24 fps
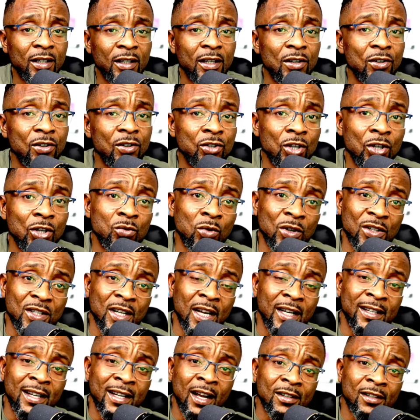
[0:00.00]
So it was her
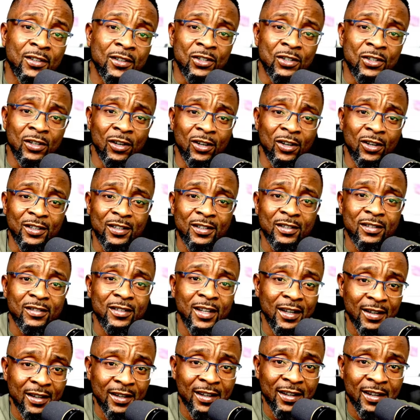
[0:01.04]
dad's slot that
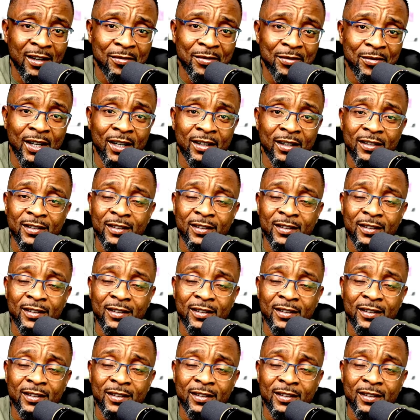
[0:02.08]
they gave her.